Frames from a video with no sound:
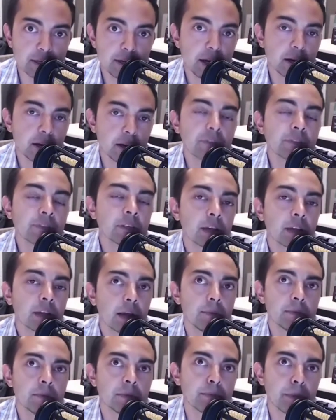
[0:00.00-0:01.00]
And
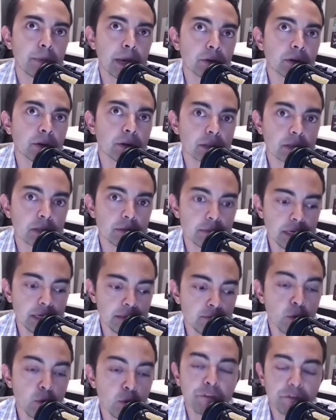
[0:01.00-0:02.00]
oftentimes better doesn't mean
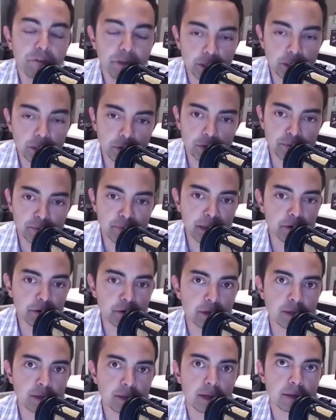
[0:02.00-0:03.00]
more features. Better
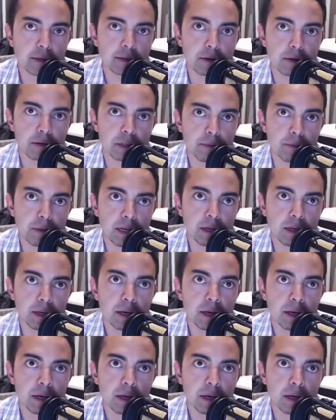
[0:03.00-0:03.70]
doesn't necessarily mean